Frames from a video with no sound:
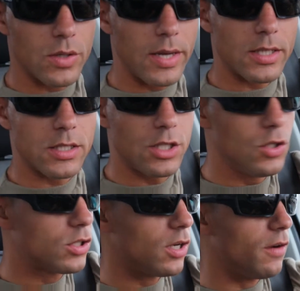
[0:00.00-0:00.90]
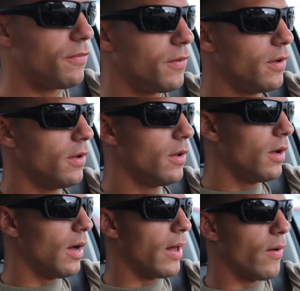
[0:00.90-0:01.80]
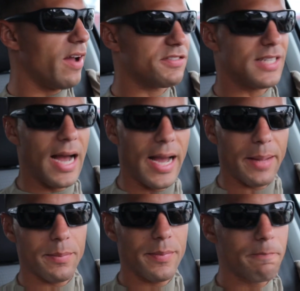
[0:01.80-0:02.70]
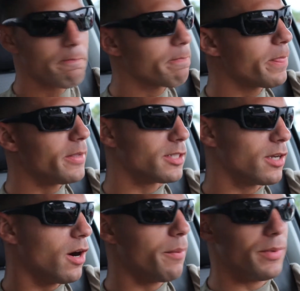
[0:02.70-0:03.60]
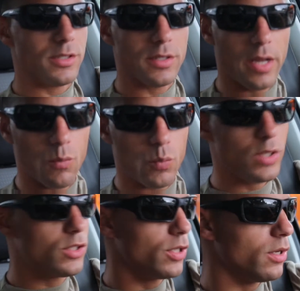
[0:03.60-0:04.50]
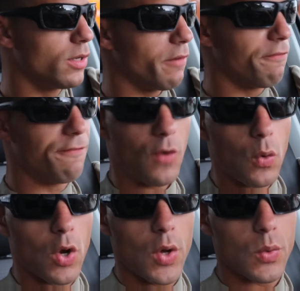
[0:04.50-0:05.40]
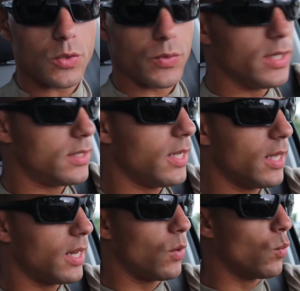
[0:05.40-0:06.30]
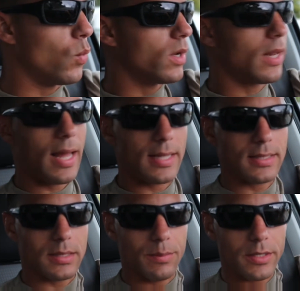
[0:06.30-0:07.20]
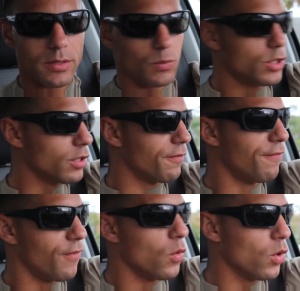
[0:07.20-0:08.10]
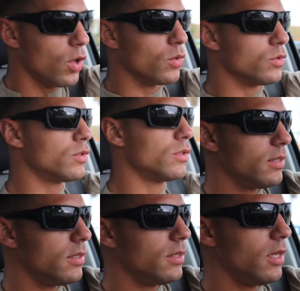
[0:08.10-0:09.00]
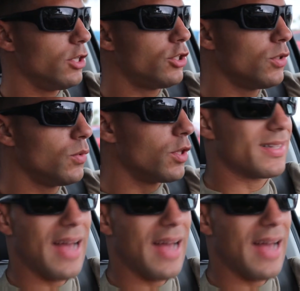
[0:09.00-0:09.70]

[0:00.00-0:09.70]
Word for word: that excuse of, I don't have time is garbage. And we took full loads. We didn't take like one class a semester. We took full loads. The issue with